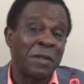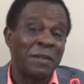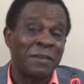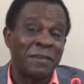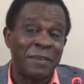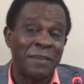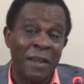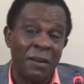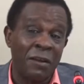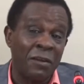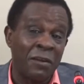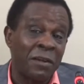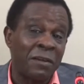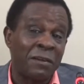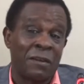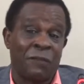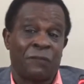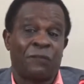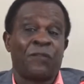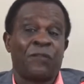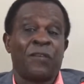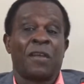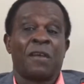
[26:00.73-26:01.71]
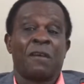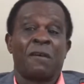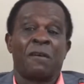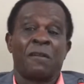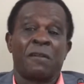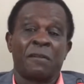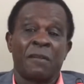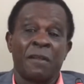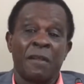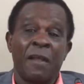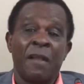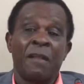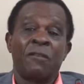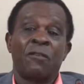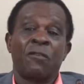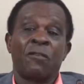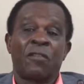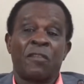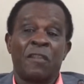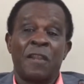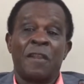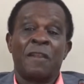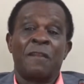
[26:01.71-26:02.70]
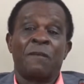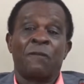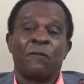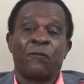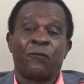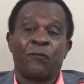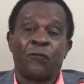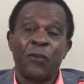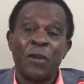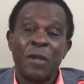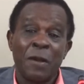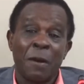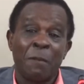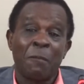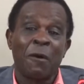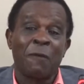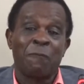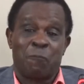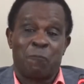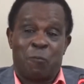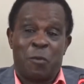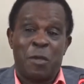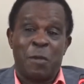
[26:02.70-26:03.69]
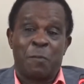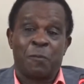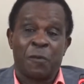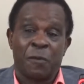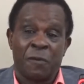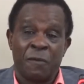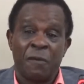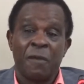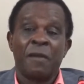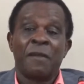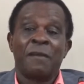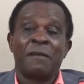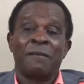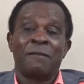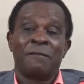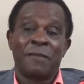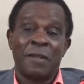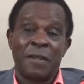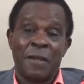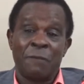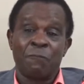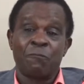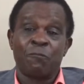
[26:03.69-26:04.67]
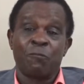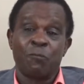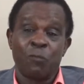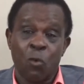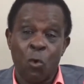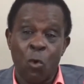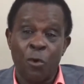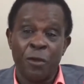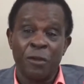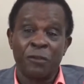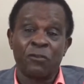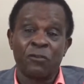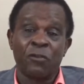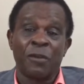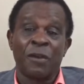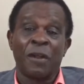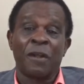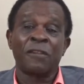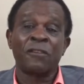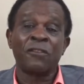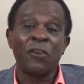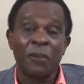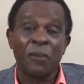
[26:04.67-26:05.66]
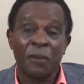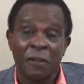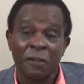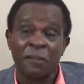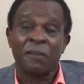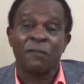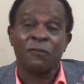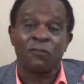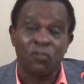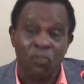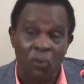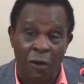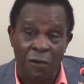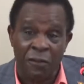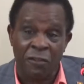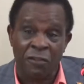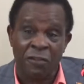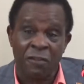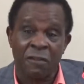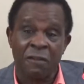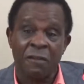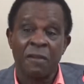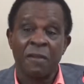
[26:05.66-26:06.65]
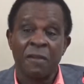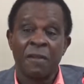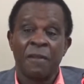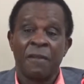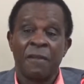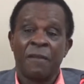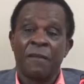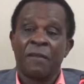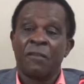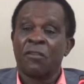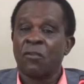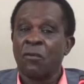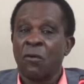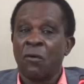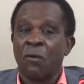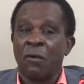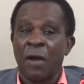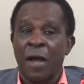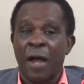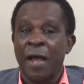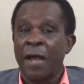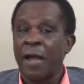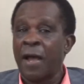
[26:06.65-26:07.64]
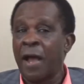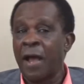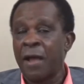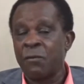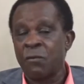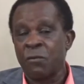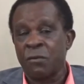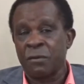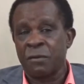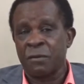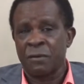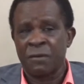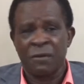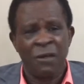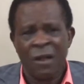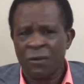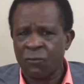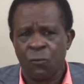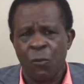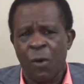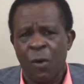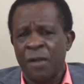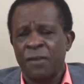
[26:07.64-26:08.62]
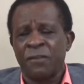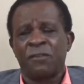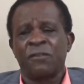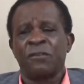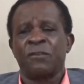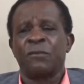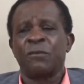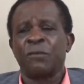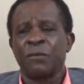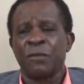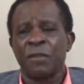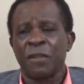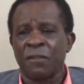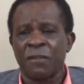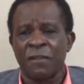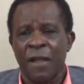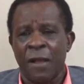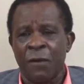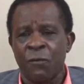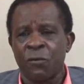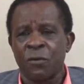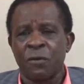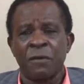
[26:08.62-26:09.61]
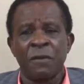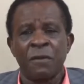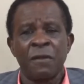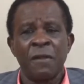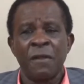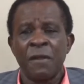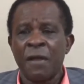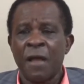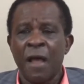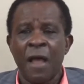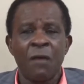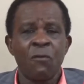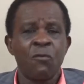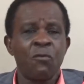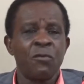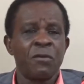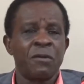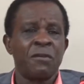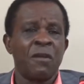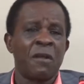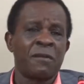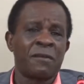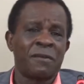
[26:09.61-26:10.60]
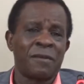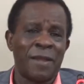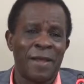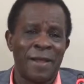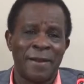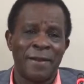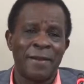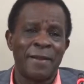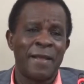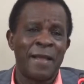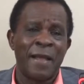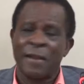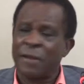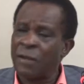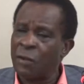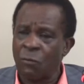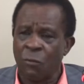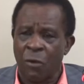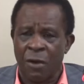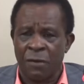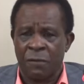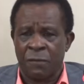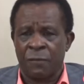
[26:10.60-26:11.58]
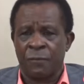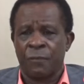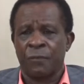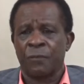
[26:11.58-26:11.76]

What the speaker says: very difficult to see the freedom of people to go into an alternative choice. So I would not want to do this. I would not tell anyone